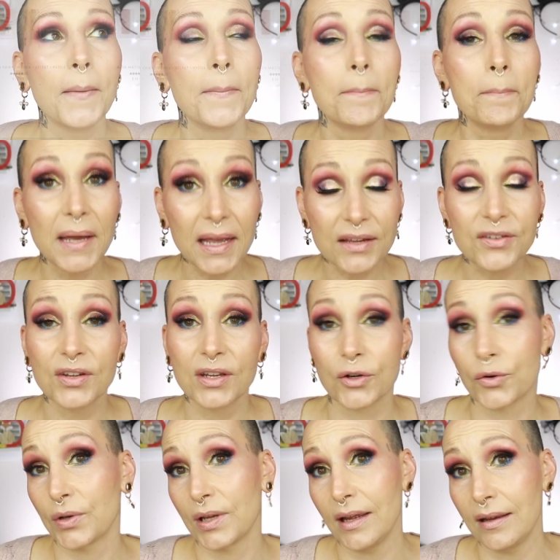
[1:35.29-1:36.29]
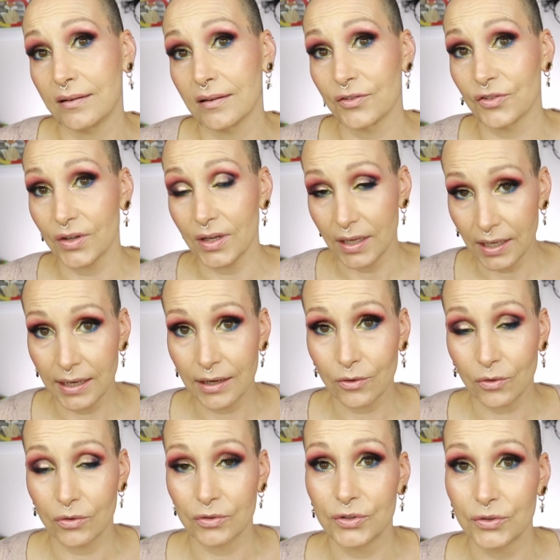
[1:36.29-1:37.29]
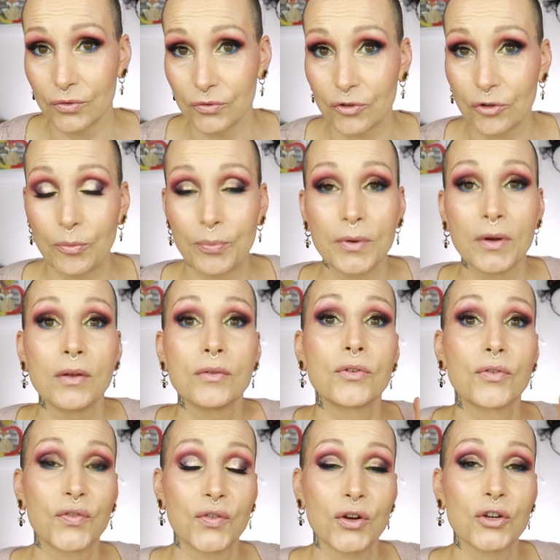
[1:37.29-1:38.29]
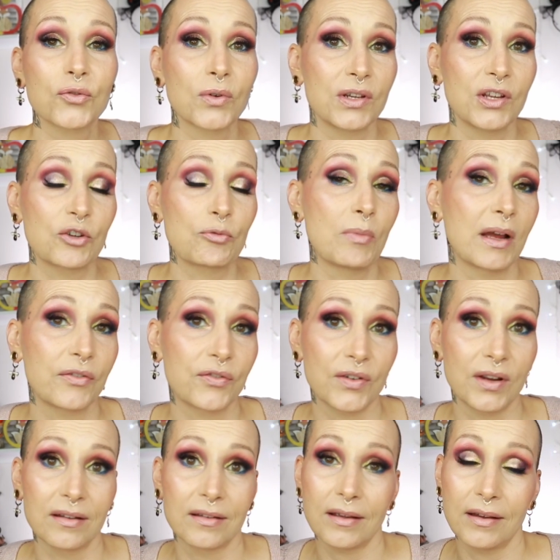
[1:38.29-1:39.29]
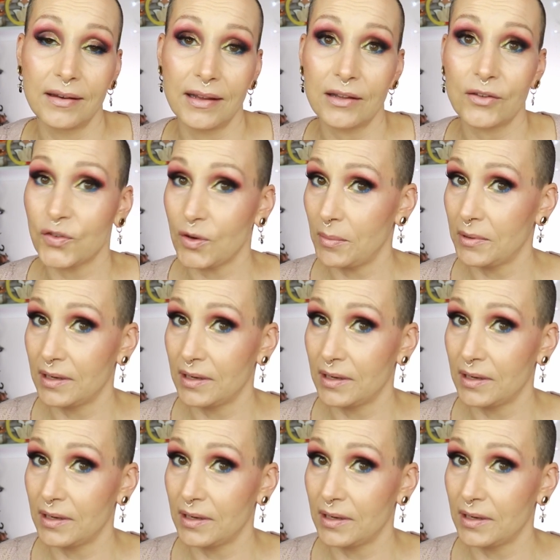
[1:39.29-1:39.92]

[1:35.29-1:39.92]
amazing creators here on YouTube. The first one is my friend Annette from